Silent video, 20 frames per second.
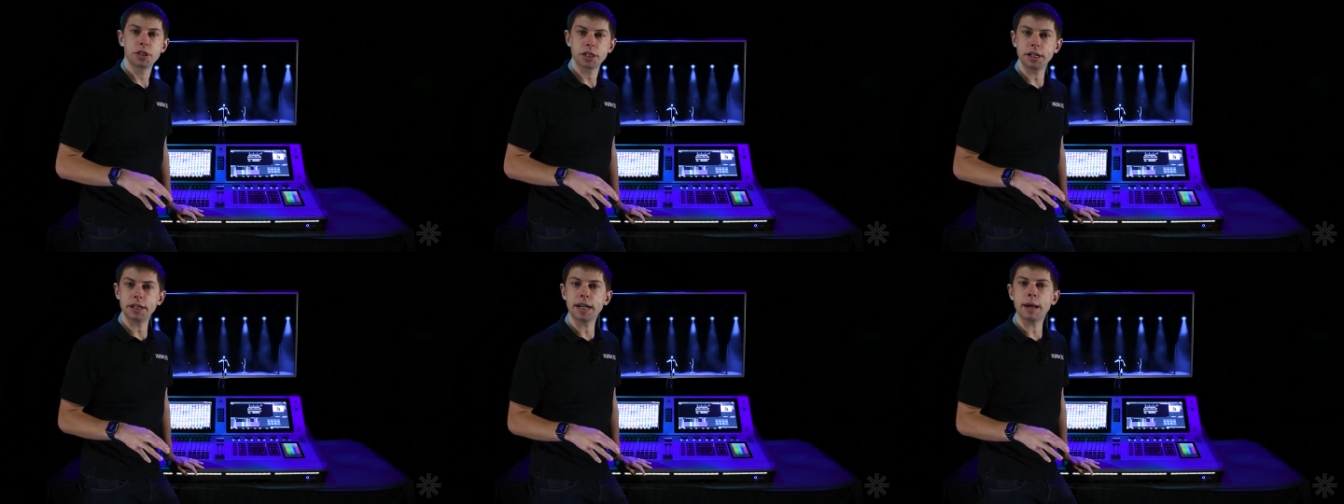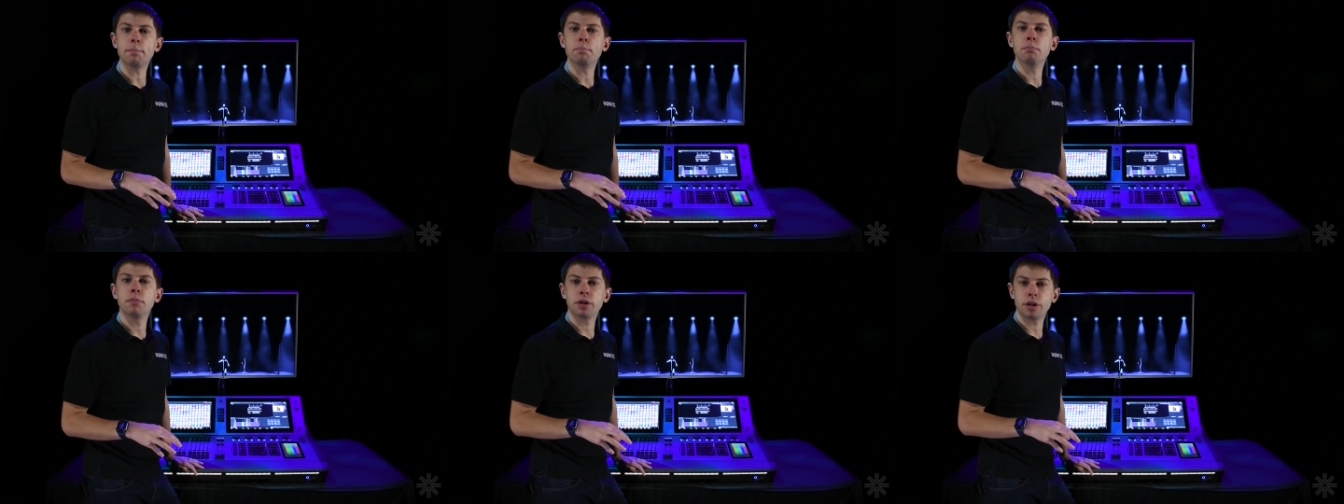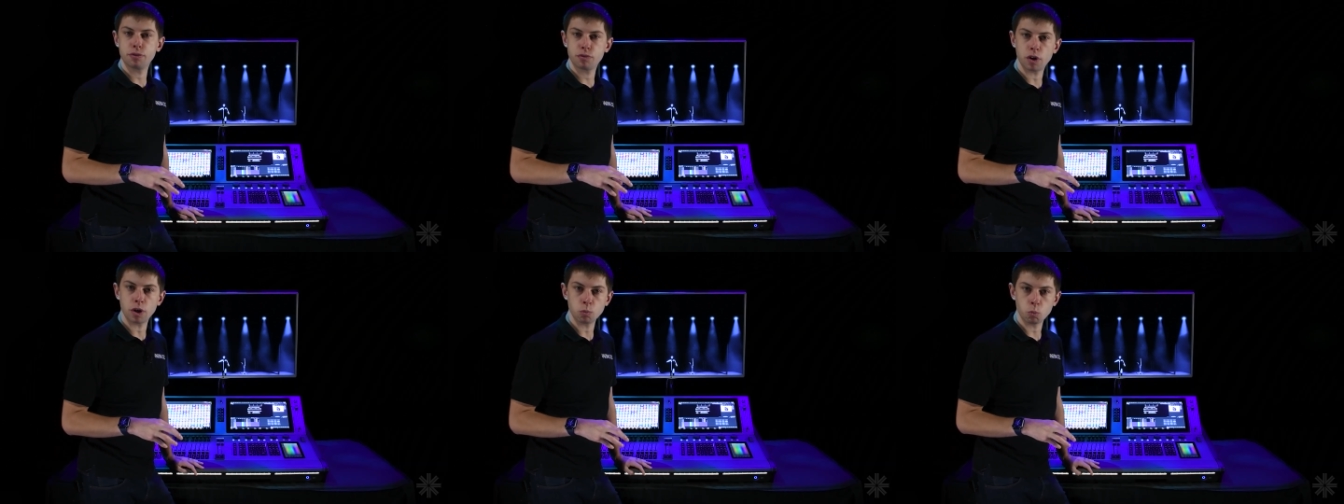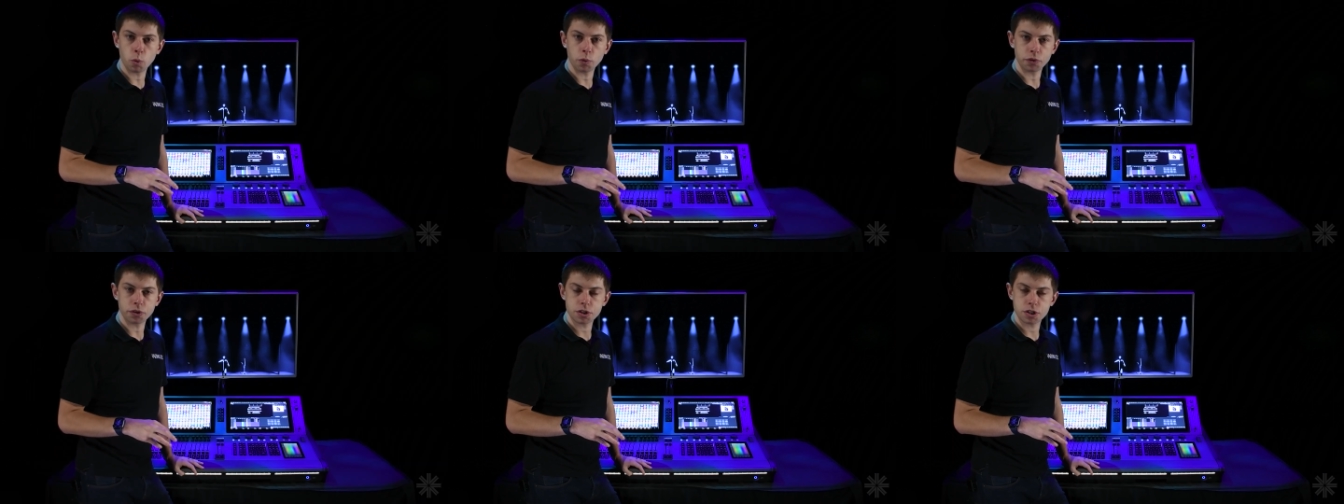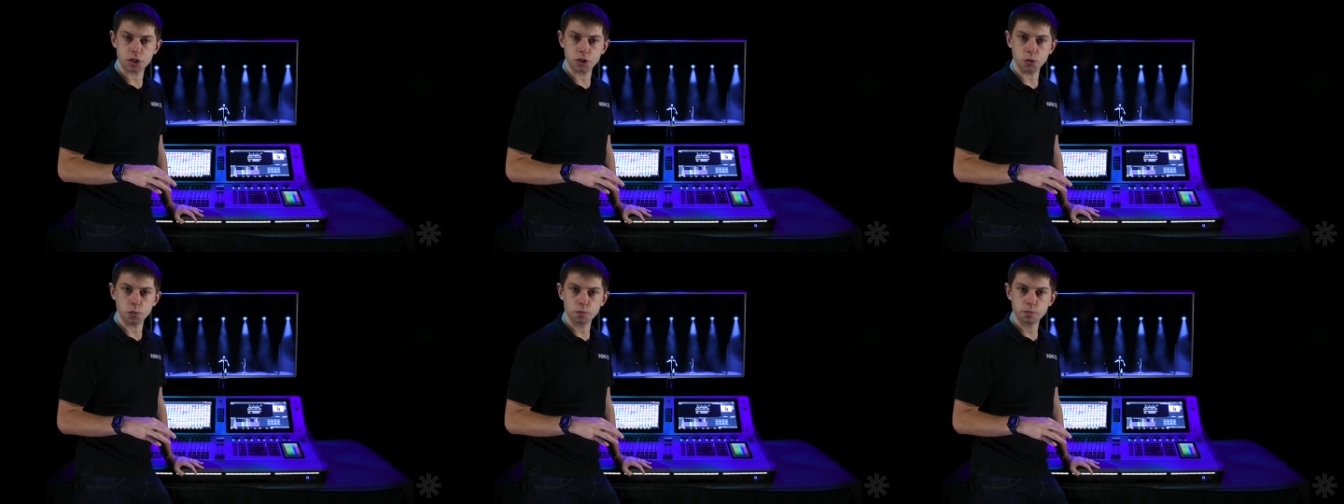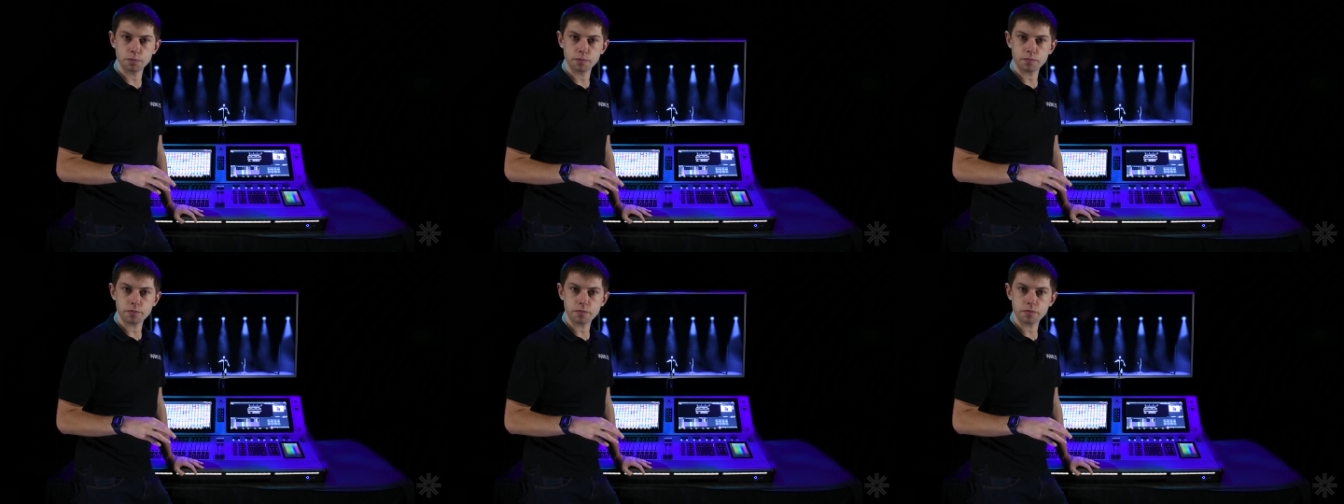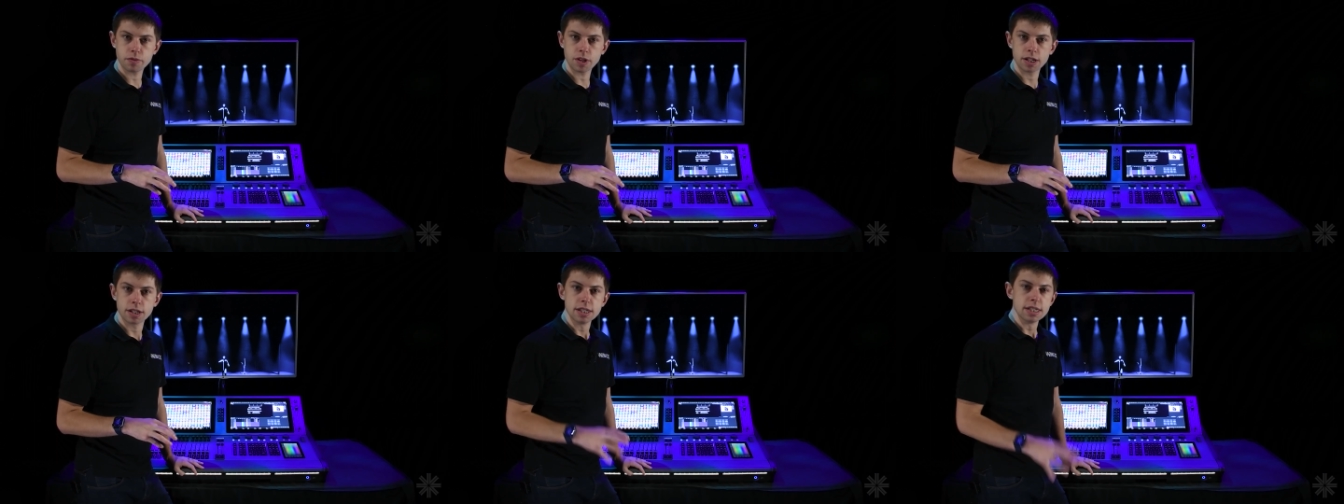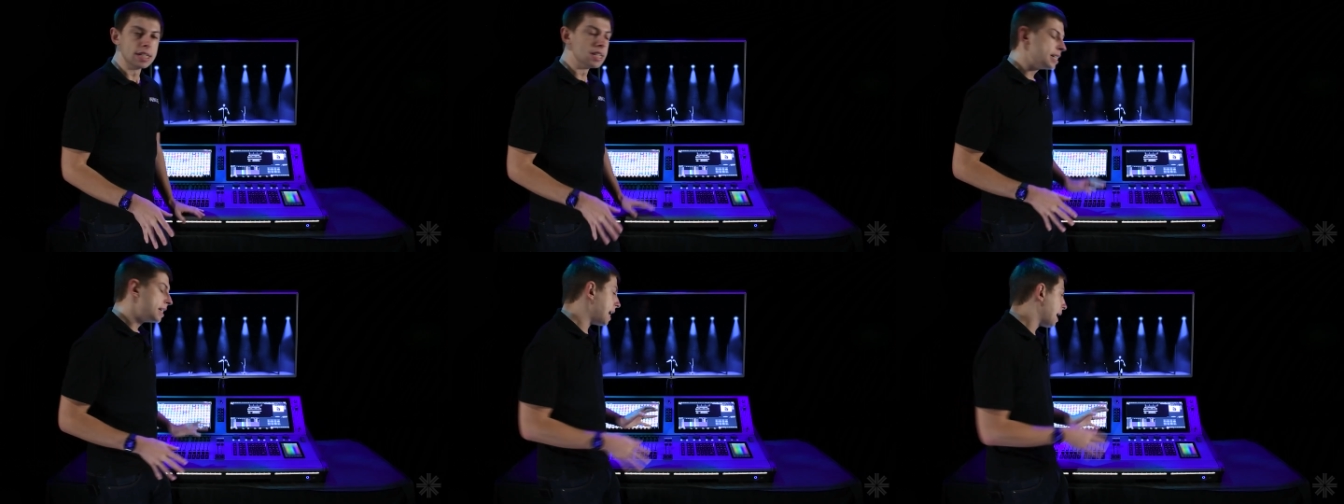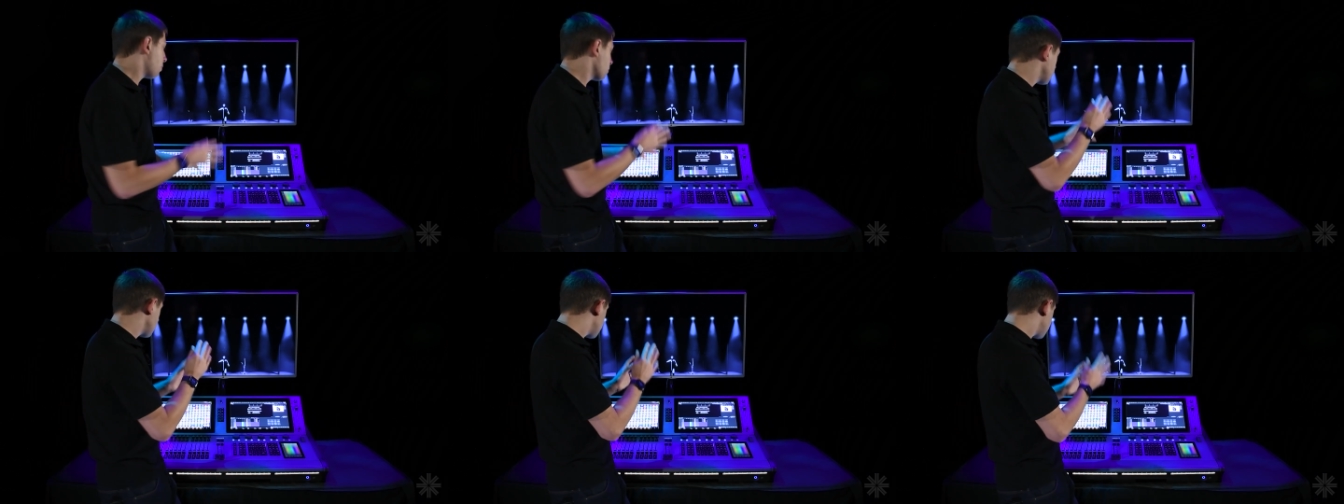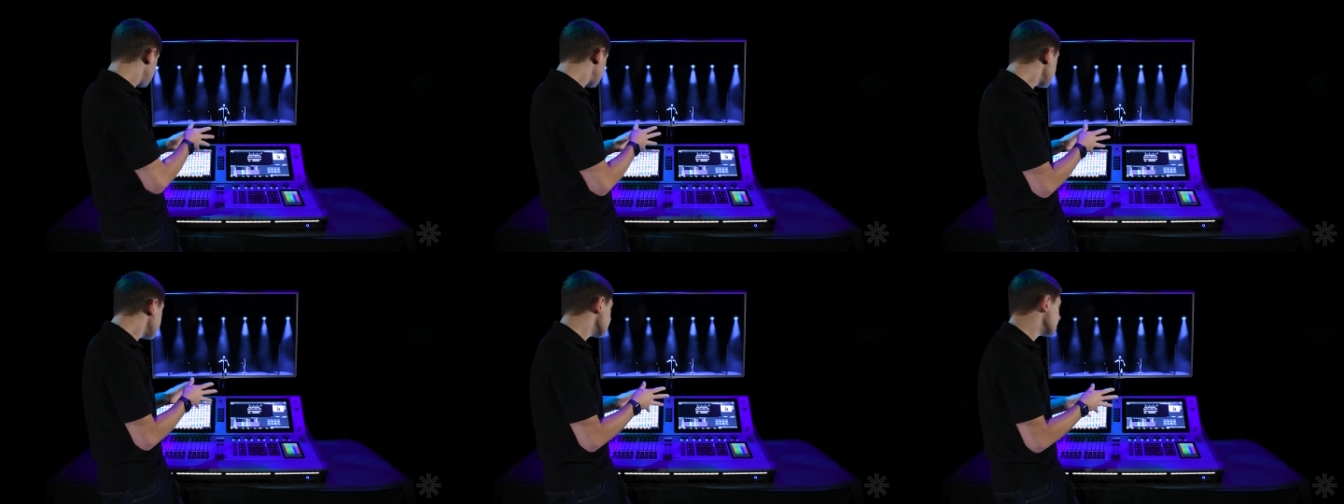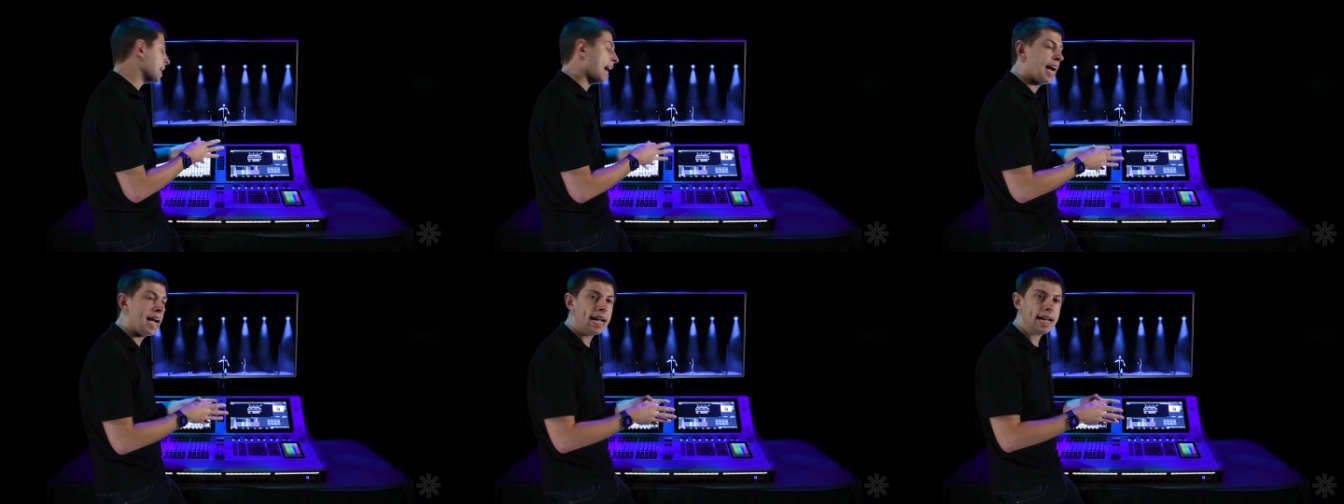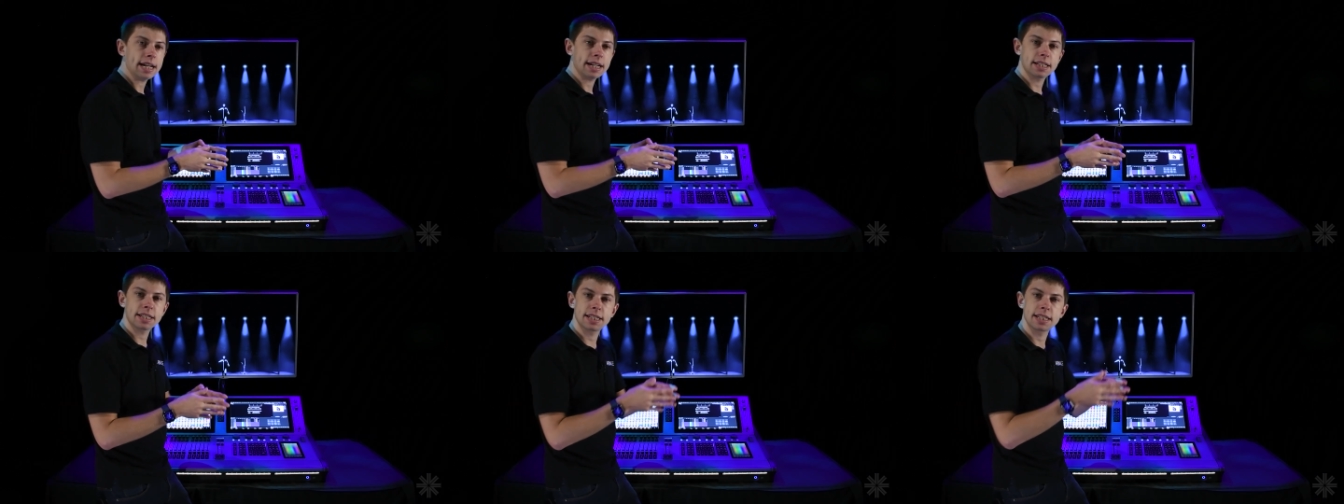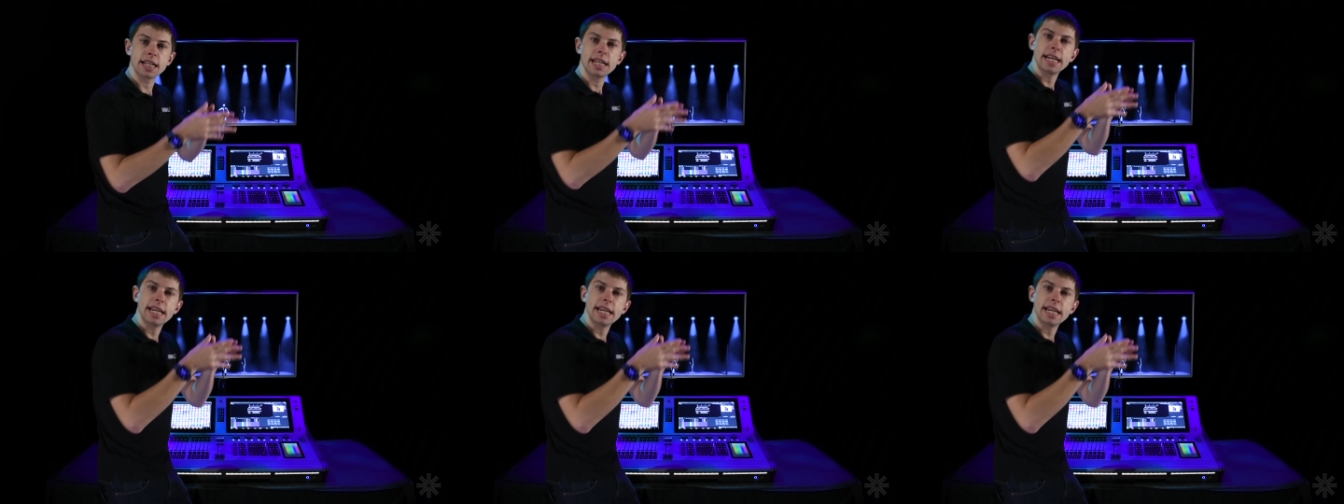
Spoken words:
number if I want to. Now the syntax